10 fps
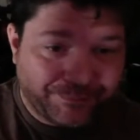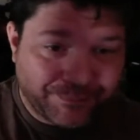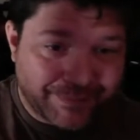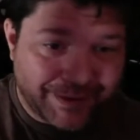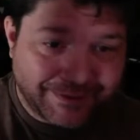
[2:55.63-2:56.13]

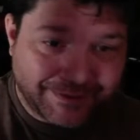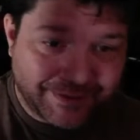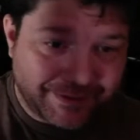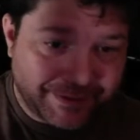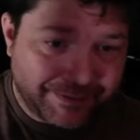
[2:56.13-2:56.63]

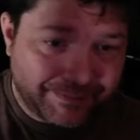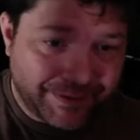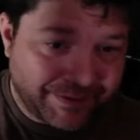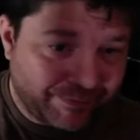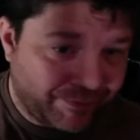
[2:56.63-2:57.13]

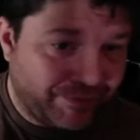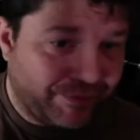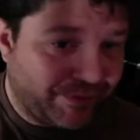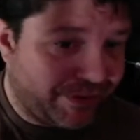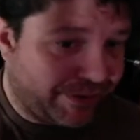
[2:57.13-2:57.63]
It's
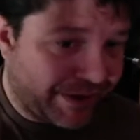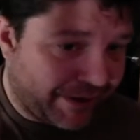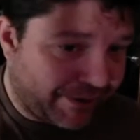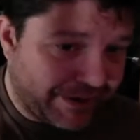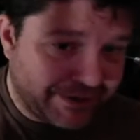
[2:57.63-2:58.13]
brutal,
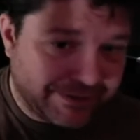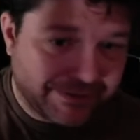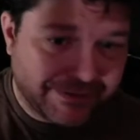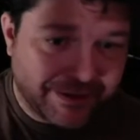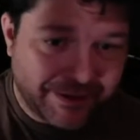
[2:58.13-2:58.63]

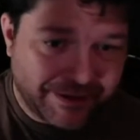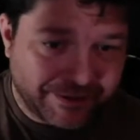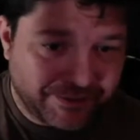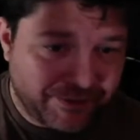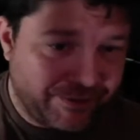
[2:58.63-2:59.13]
hilarious,
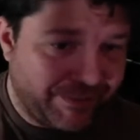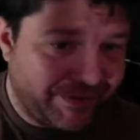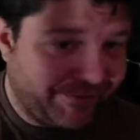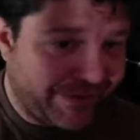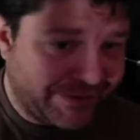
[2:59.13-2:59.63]
could be
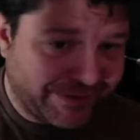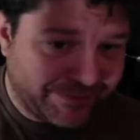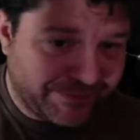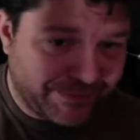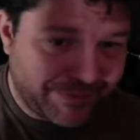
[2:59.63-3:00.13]

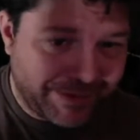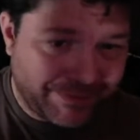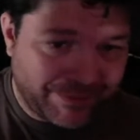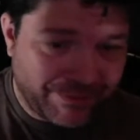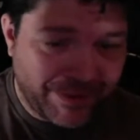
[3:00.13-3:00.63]
offensive to
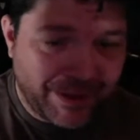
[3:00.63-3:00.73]
people,